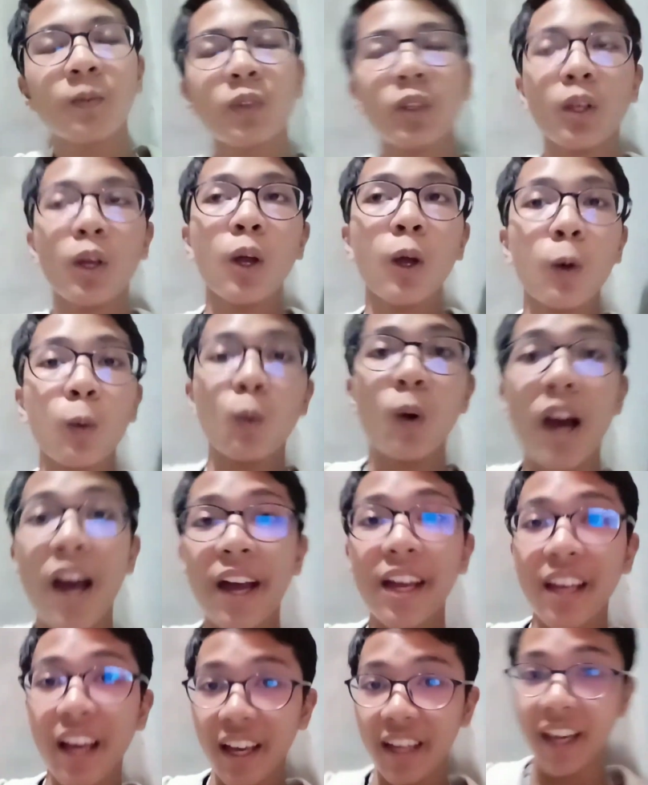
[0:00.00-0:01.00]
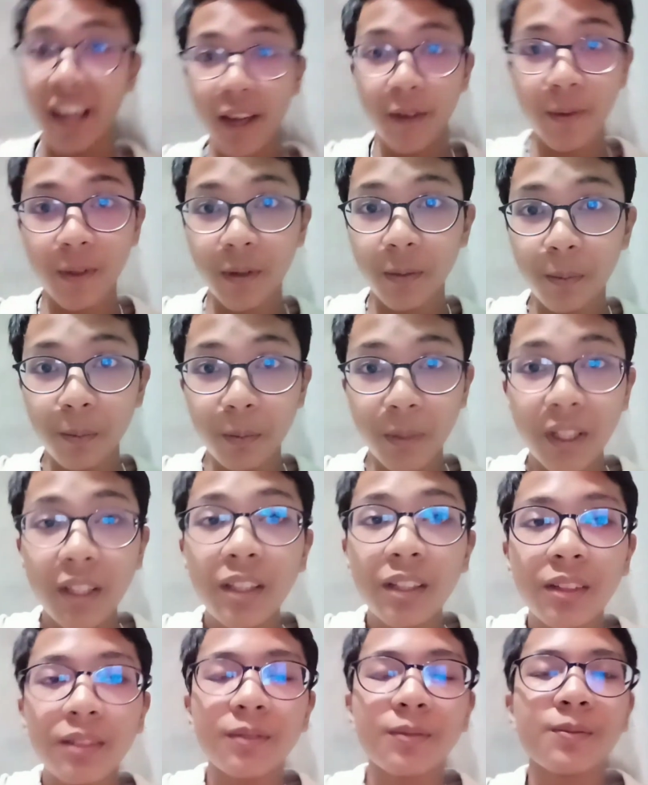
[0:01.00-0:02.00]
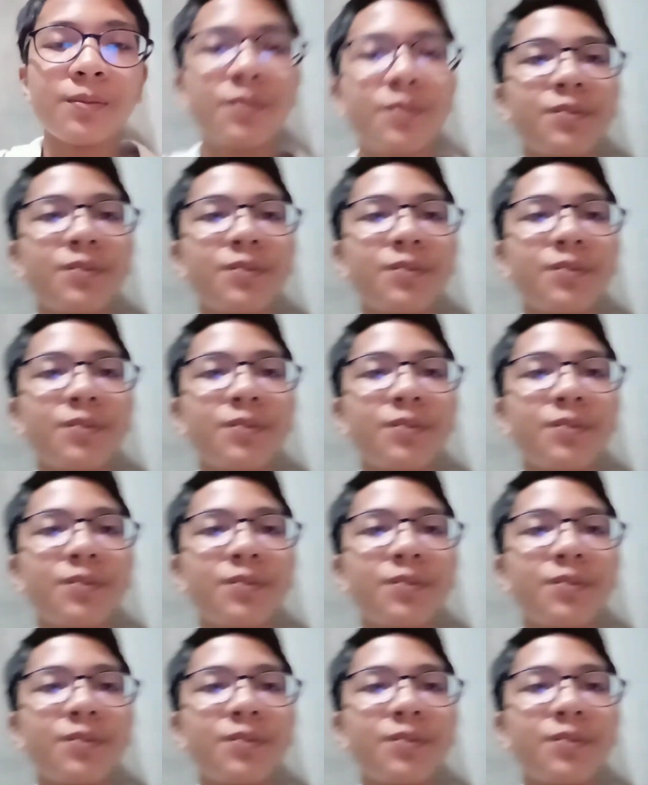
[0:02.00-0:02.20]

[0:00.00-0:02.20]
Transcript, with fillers: why I haven't been